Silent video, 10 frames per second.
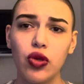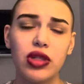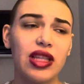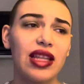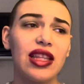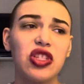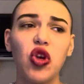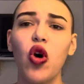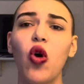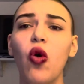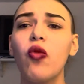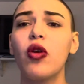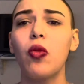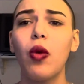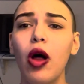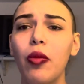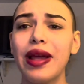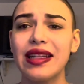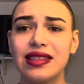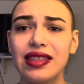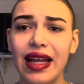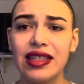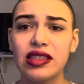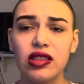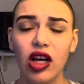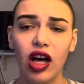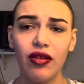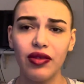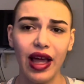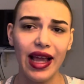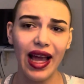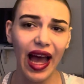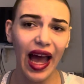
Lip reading: just get this overwhelming sense of like